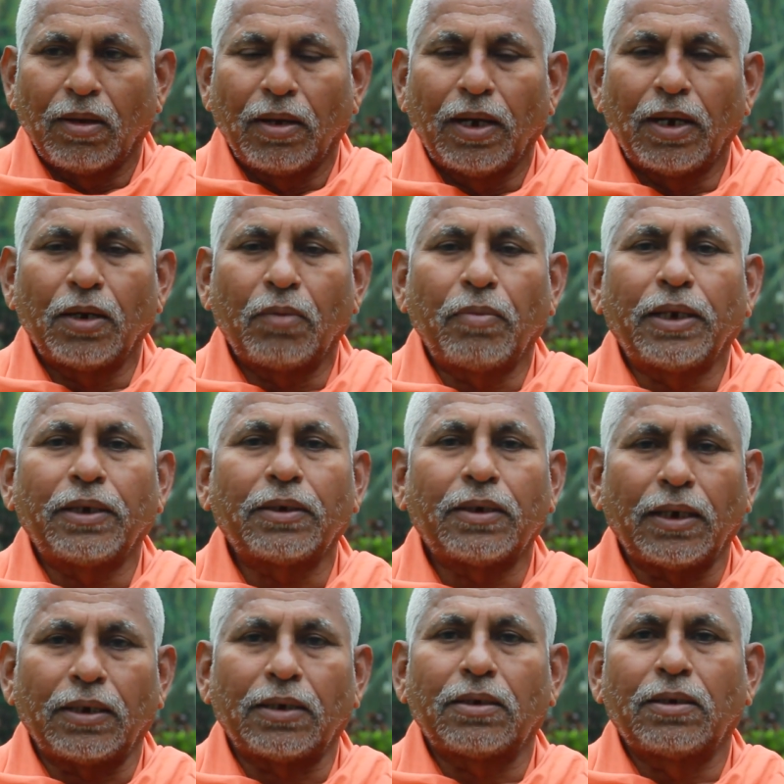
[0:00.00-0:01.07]
and
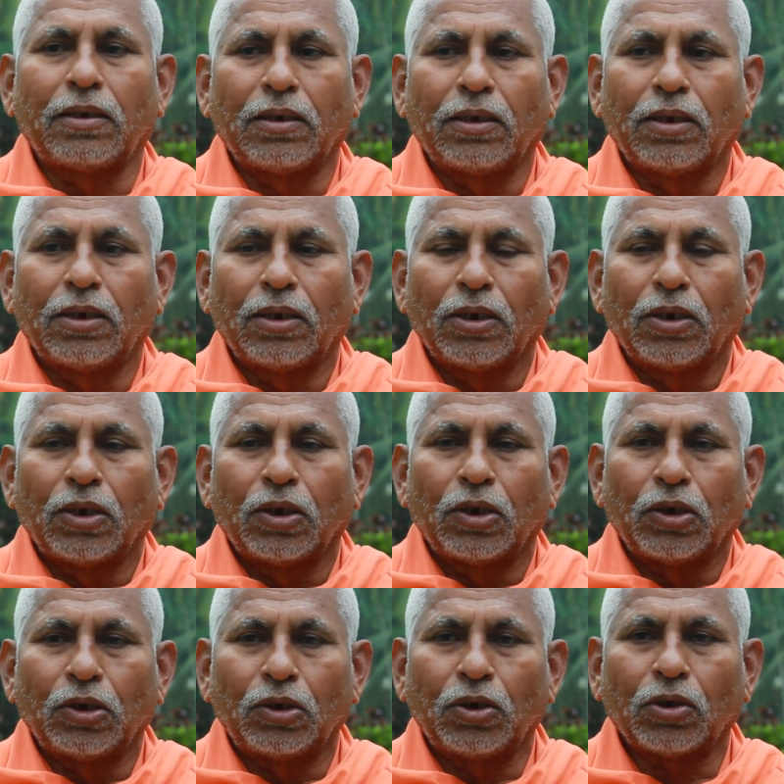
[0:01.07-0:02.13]
meditate,
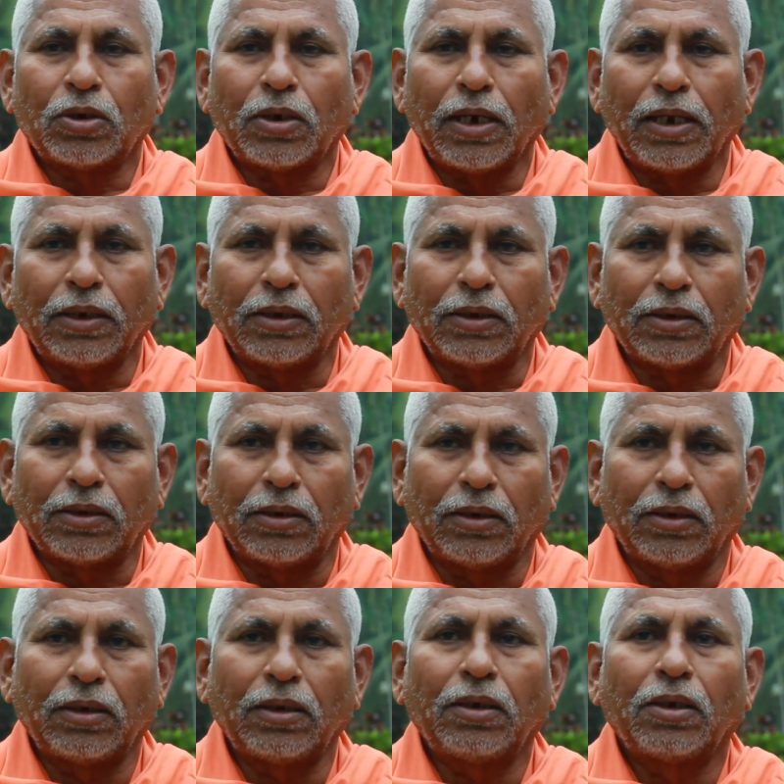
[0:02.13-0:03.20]
just like
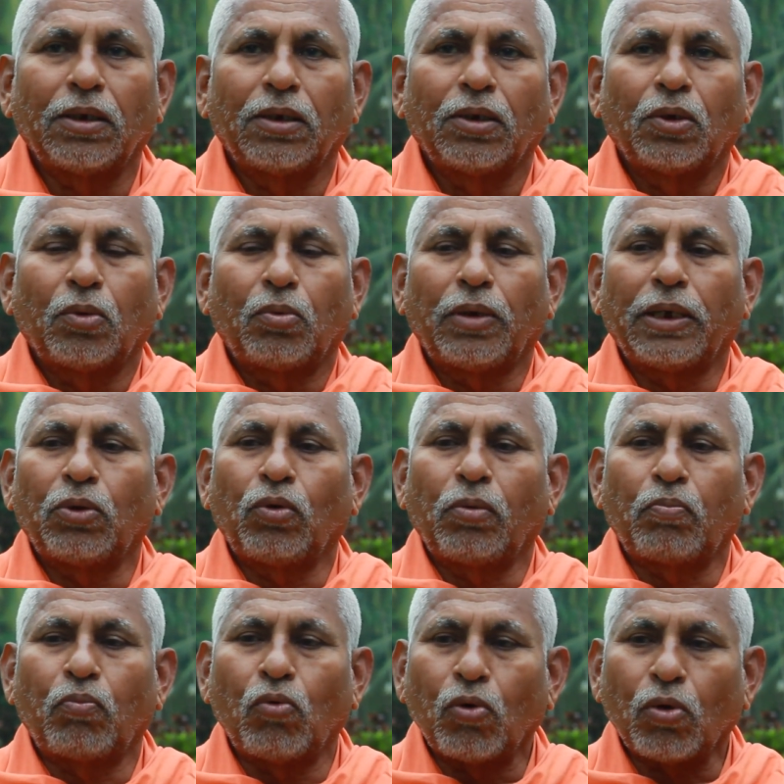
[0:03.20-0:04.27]
when we
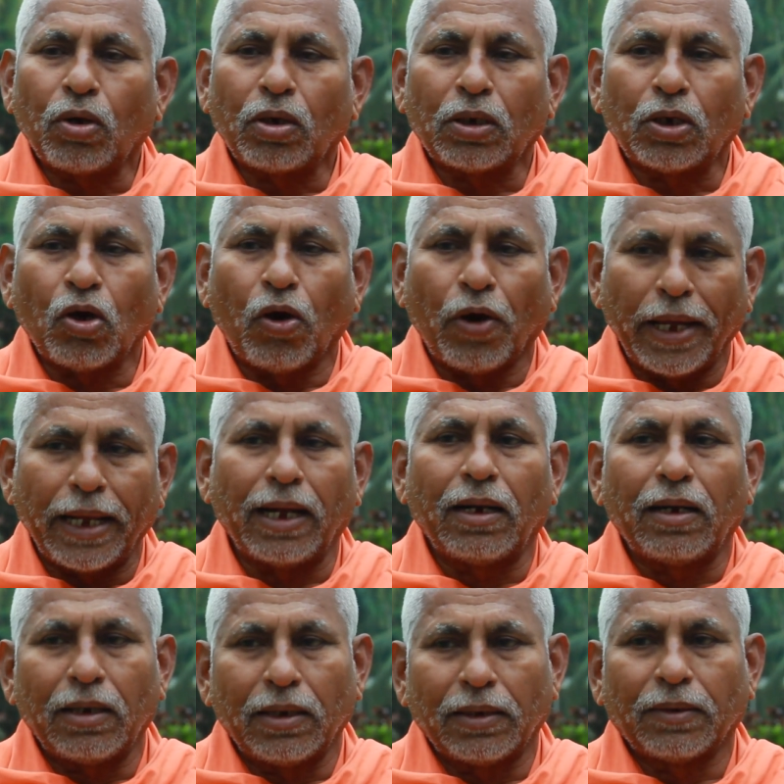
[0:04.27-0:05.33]
pour oil,